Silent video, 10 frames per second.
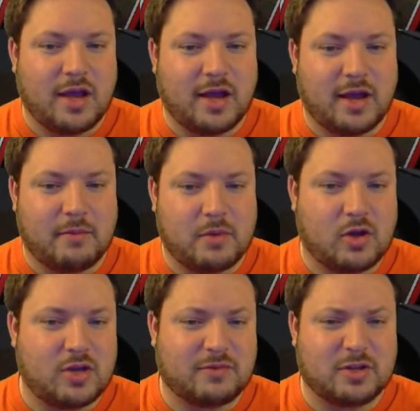Um,
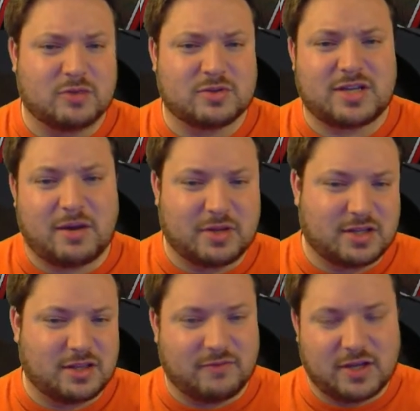all you have to do is comment
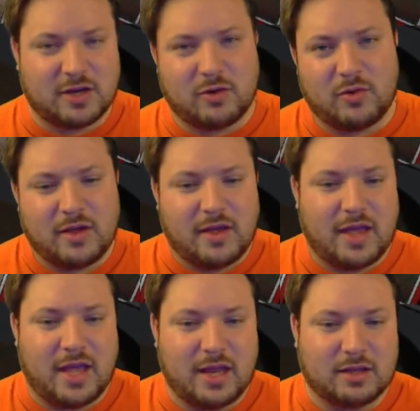on the video
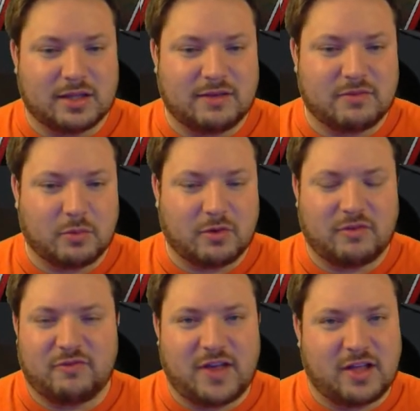and leave the
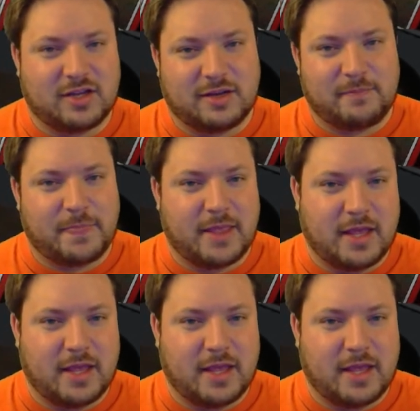word Falcon,